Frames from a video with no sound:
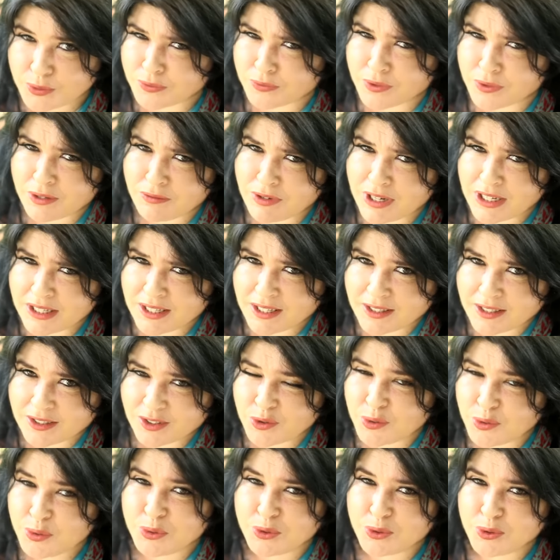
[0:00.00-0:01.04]
free readings and
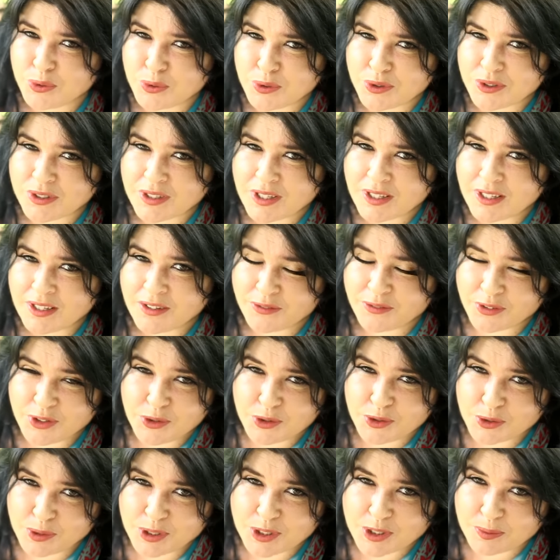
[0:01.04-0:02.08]
all sorts for you
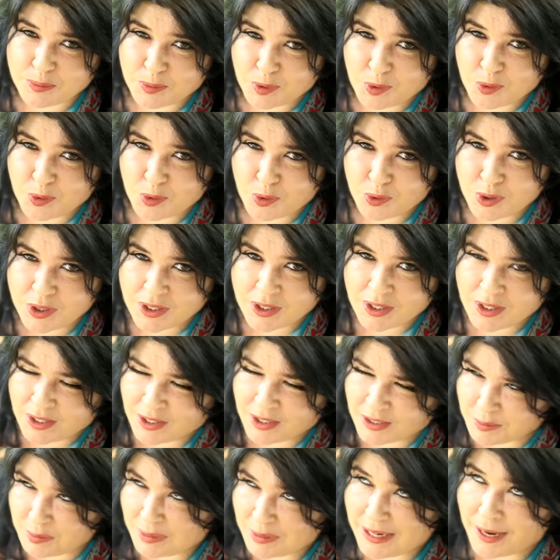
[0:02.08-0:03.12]
to explore.
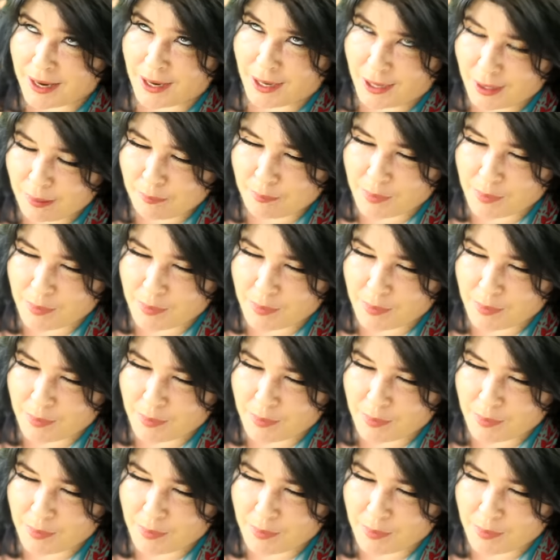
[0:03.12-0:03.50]
It's been eight